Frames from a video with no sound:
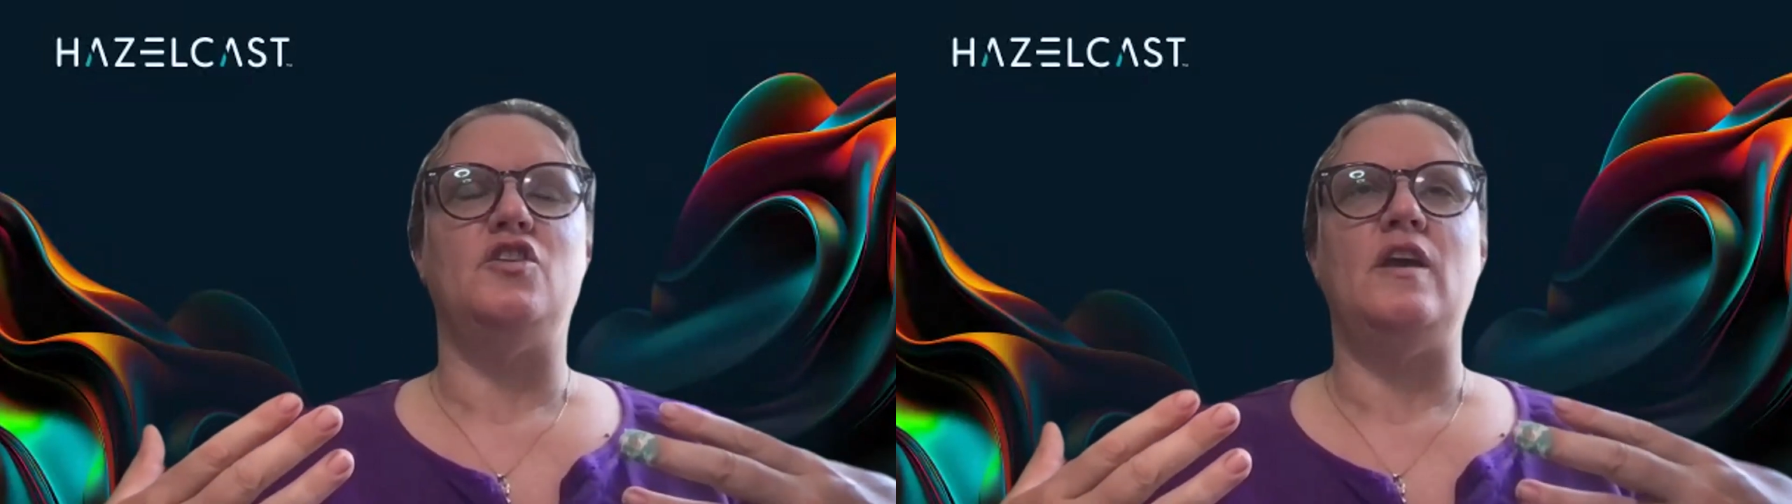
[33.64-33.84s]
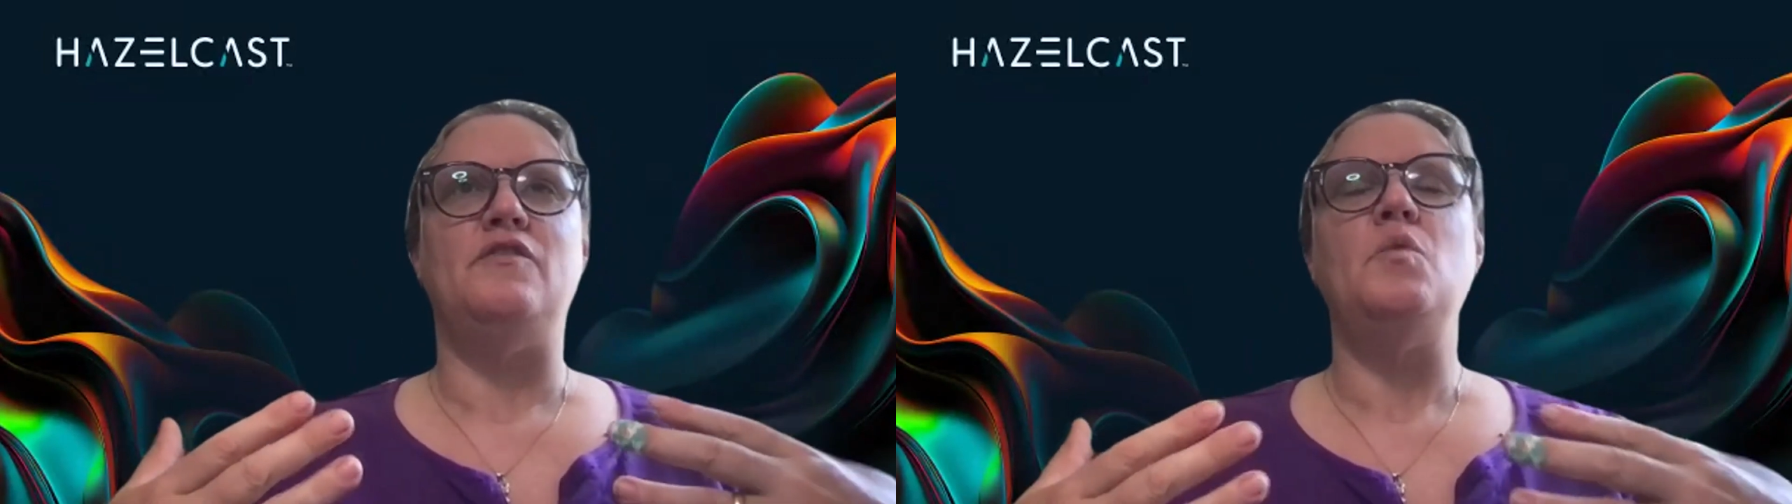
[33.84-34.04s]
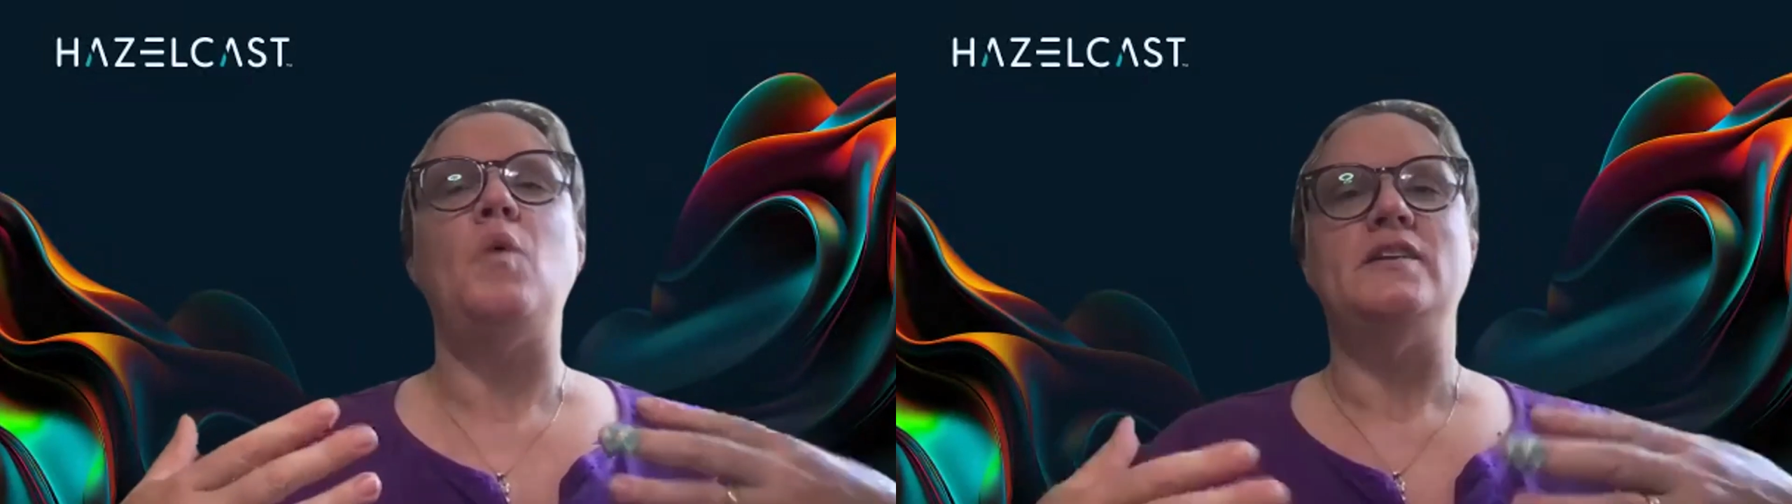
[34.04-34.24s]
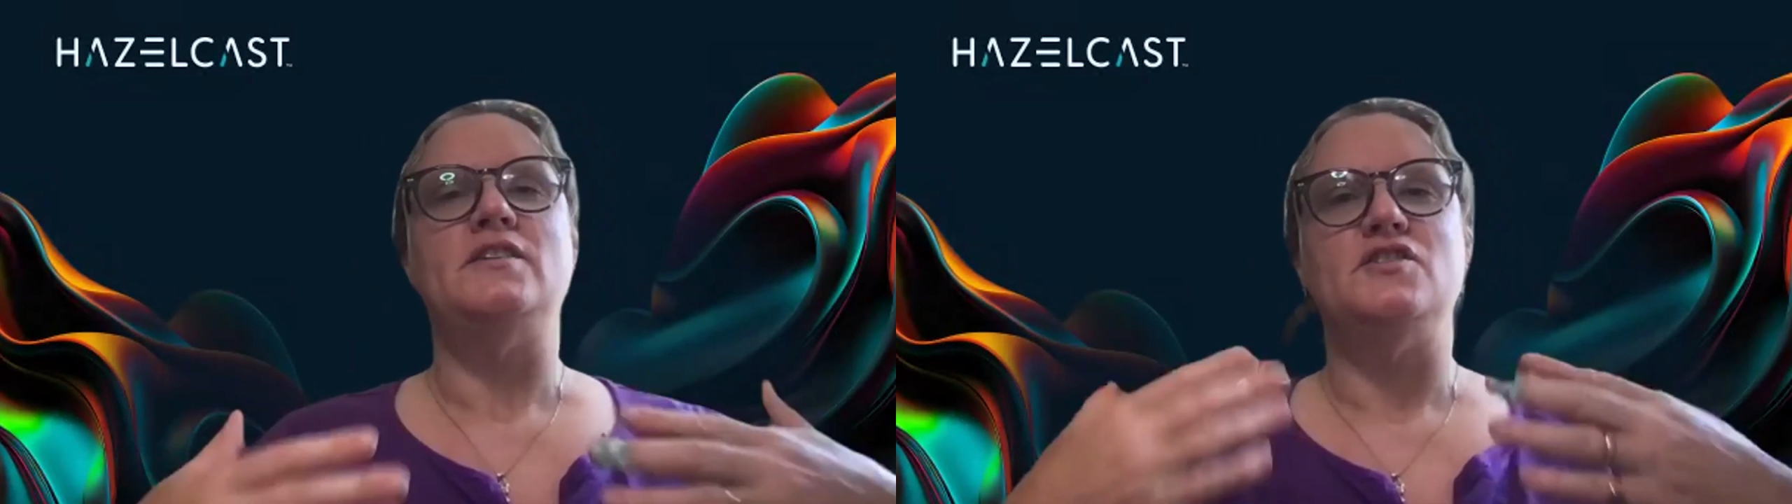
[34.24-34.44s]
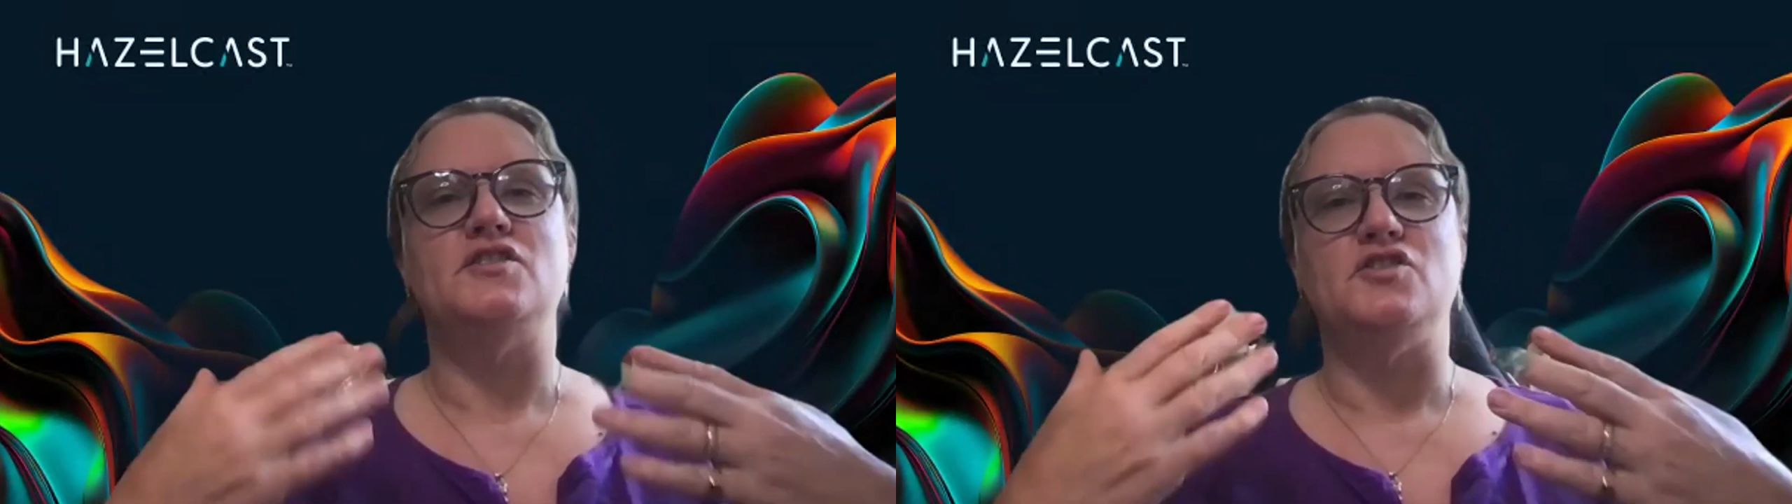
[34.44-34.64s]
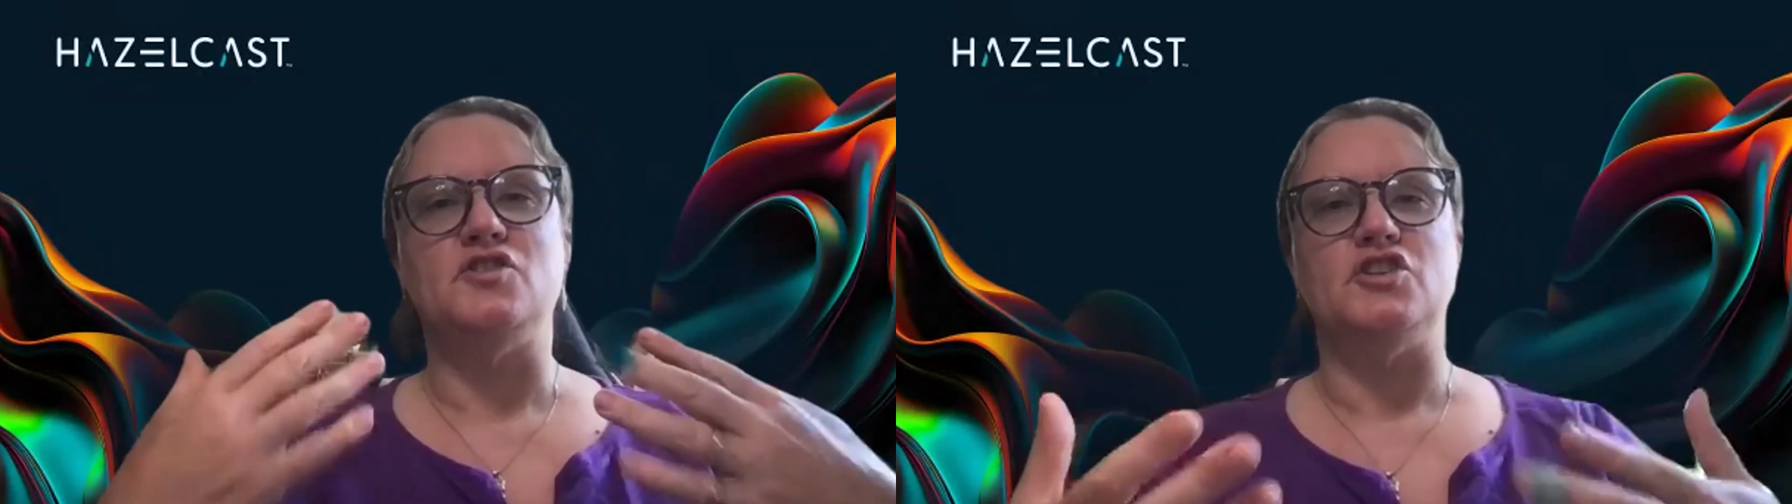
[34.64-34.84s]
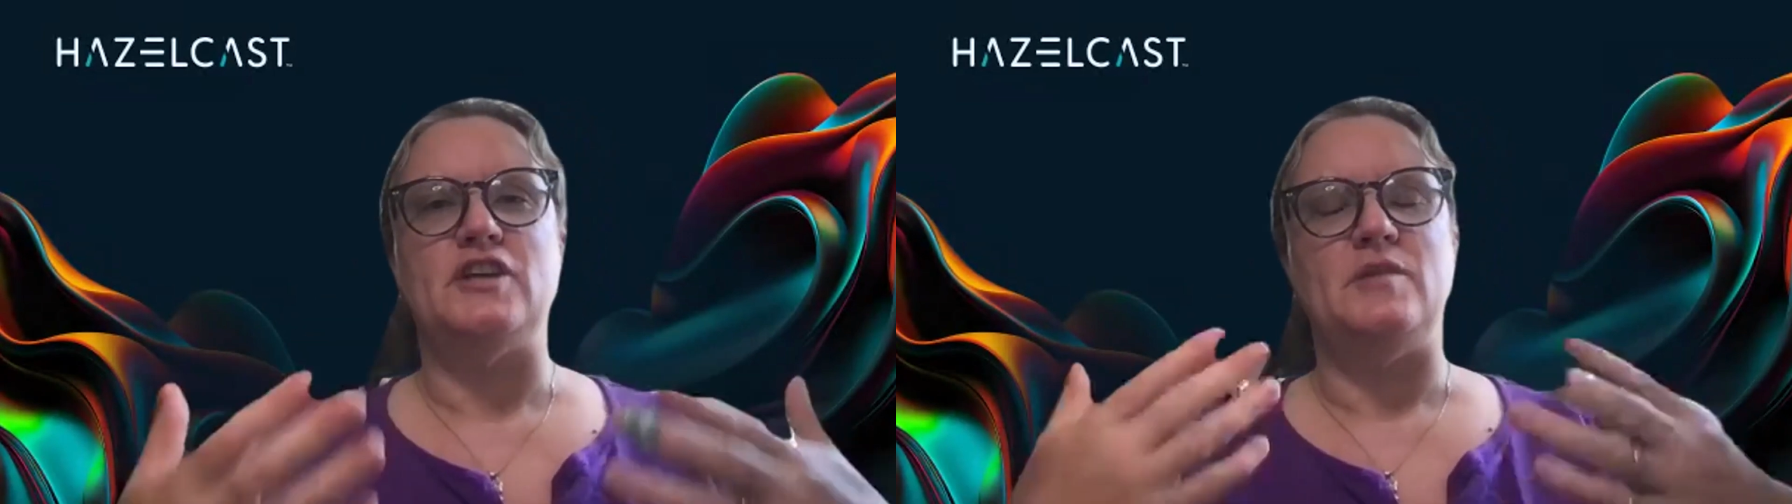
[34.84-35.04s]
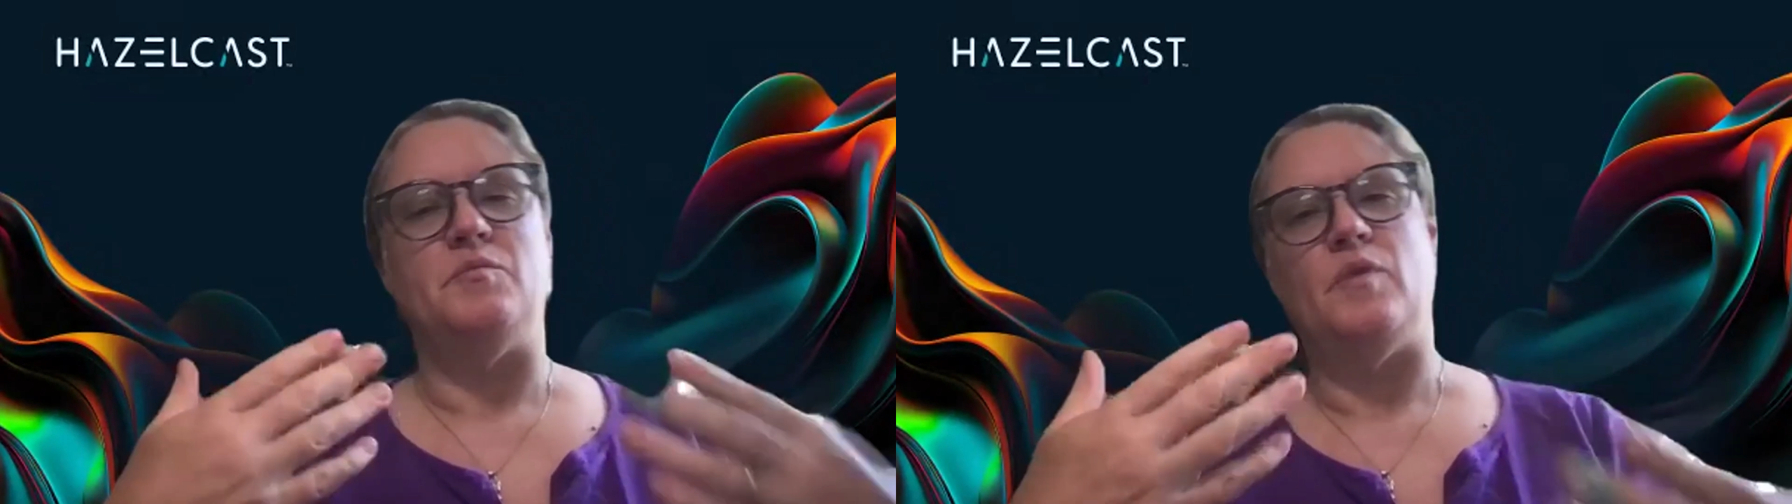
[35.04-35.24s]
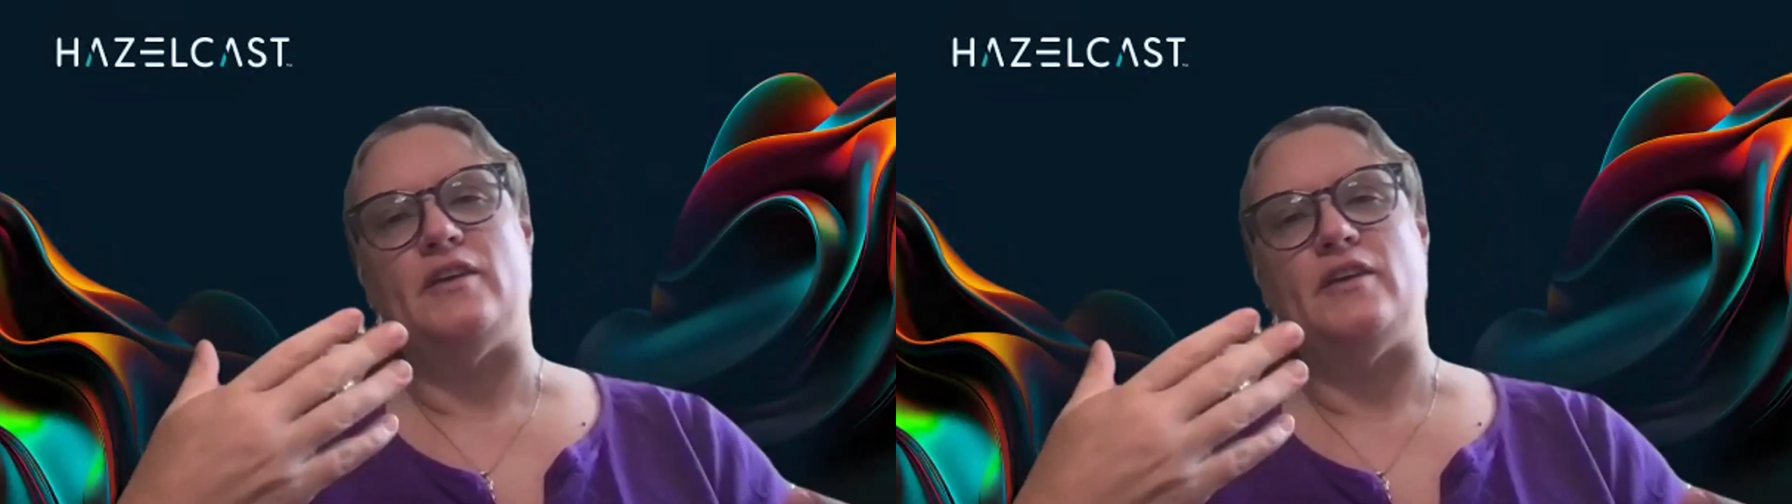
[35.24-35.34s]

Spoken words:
if you want to search and